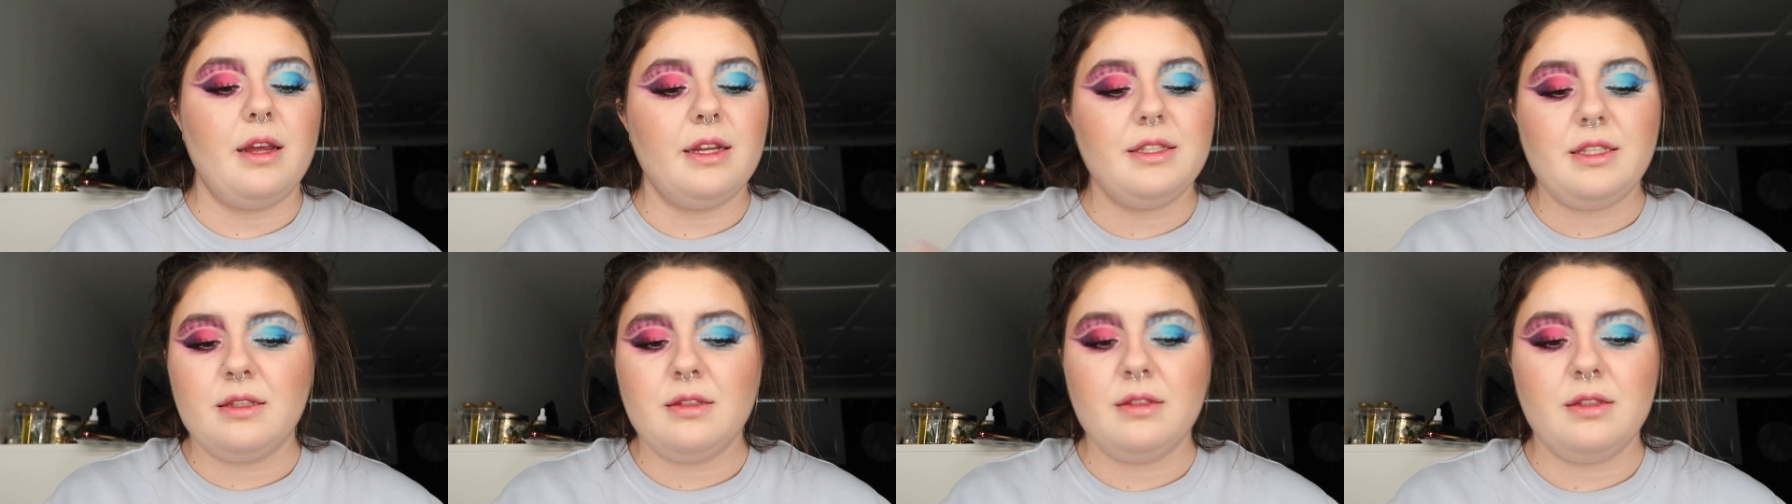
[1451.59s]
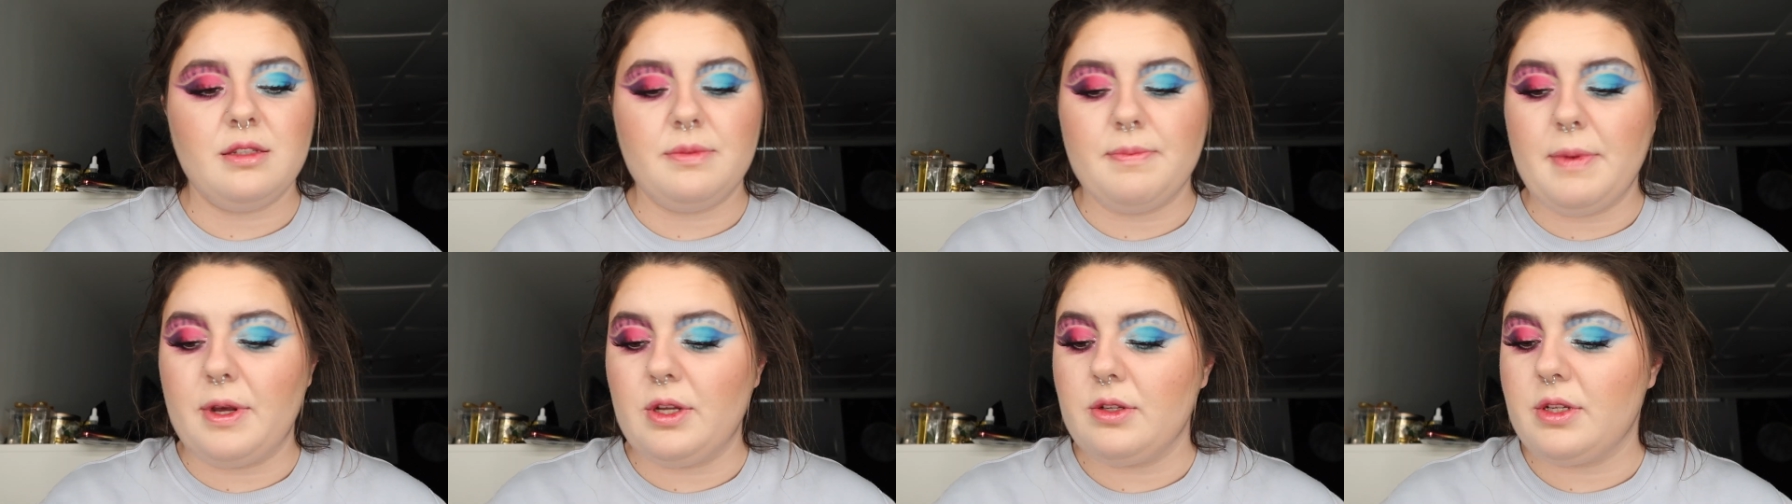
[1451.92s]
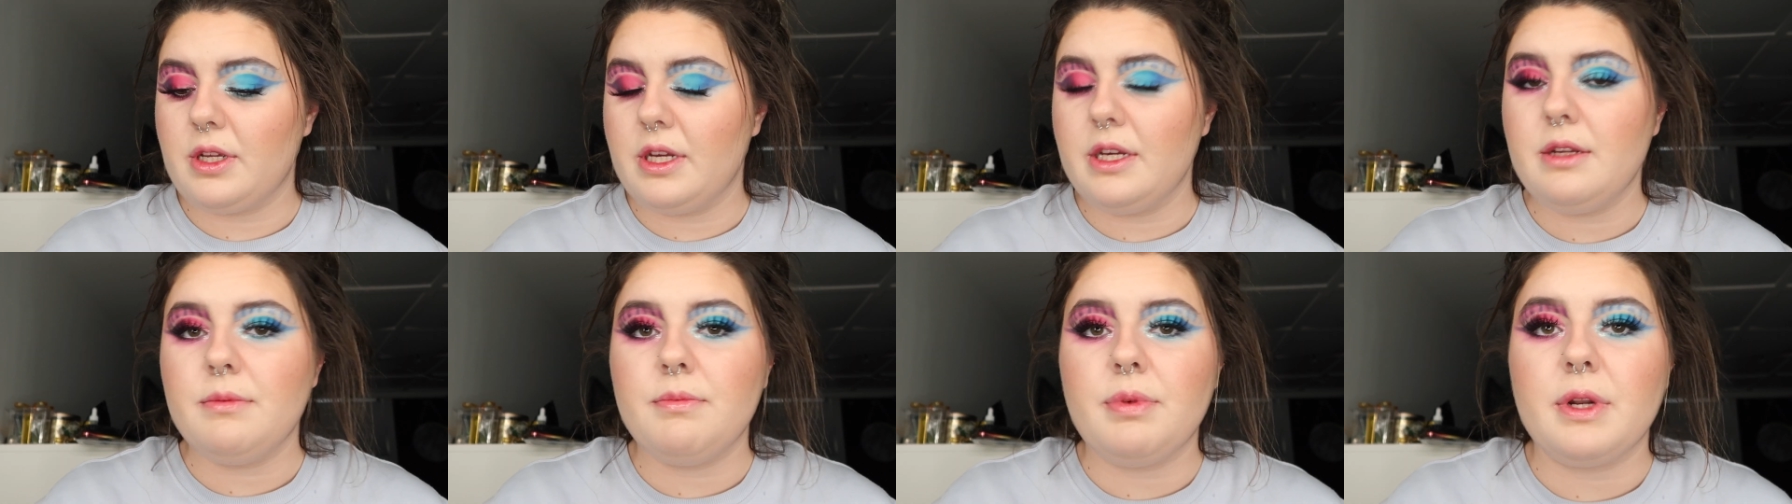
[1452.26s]
it doesn't smell
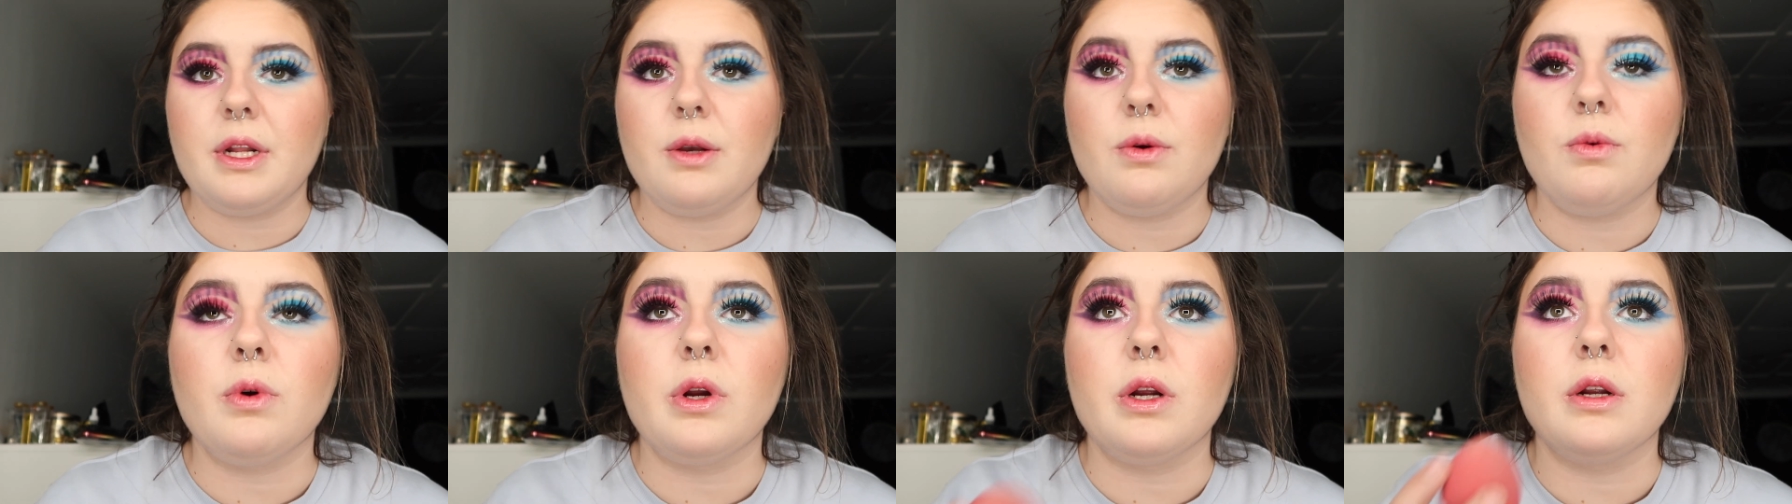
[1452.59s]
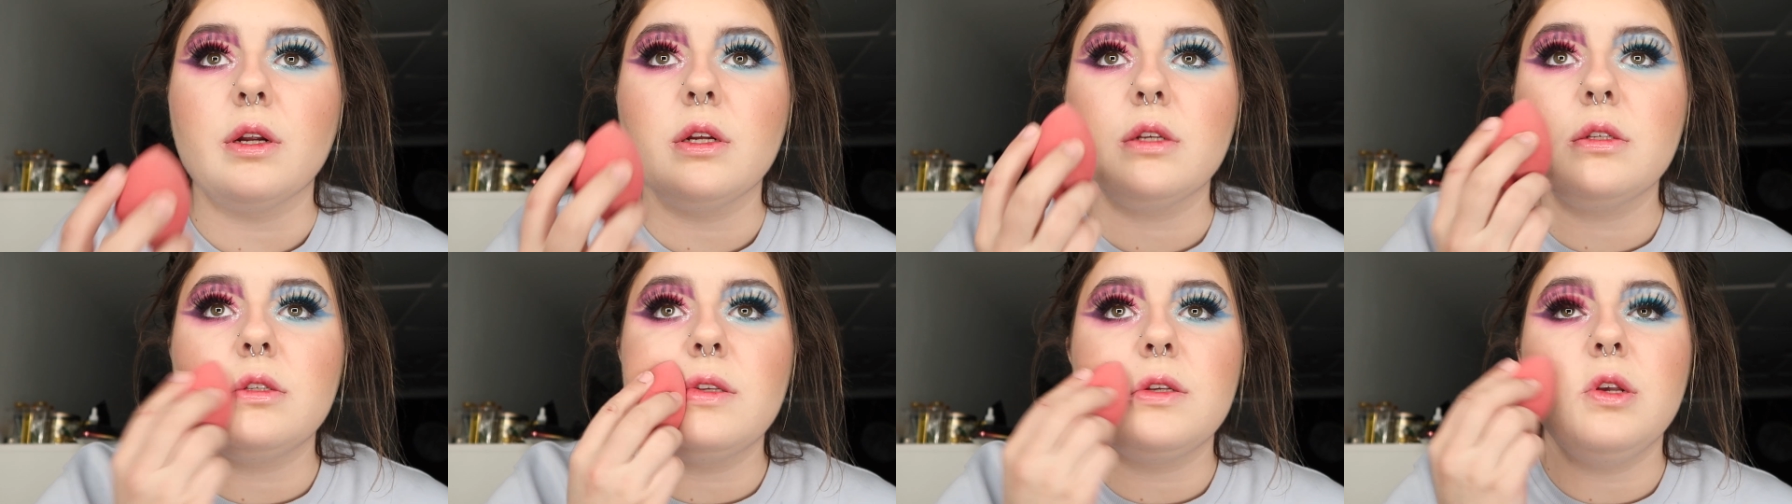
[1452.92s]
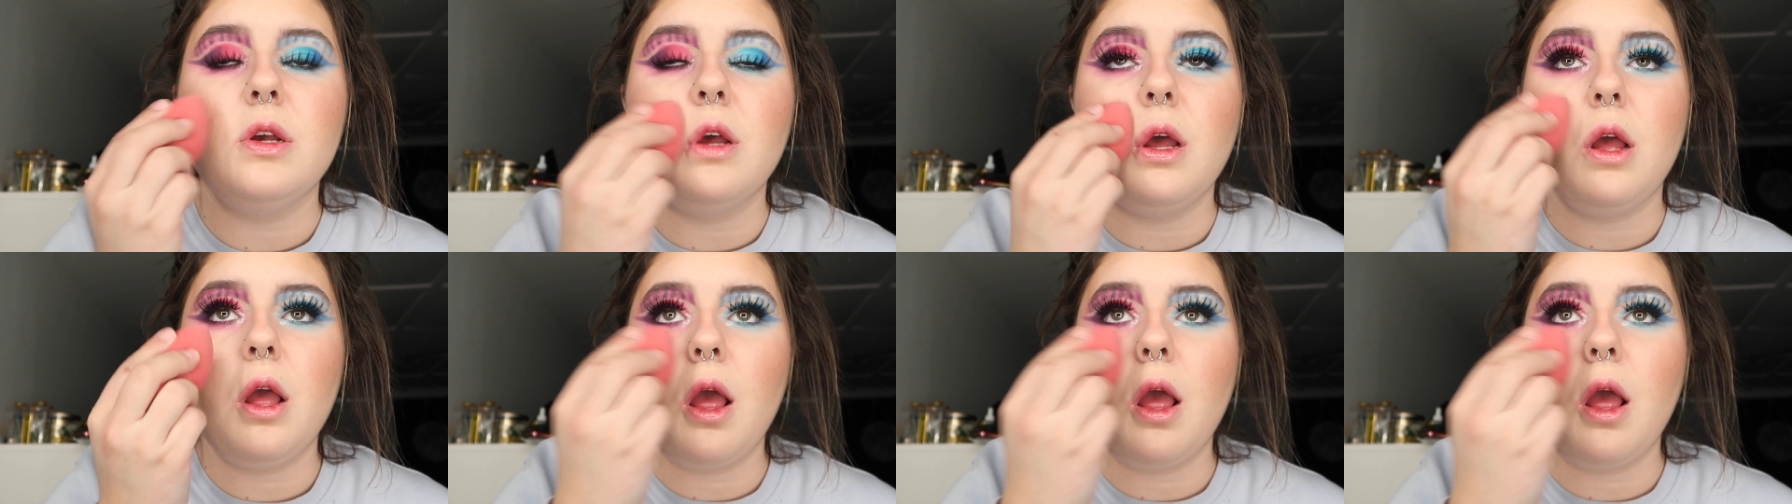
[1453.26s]
good, but it works.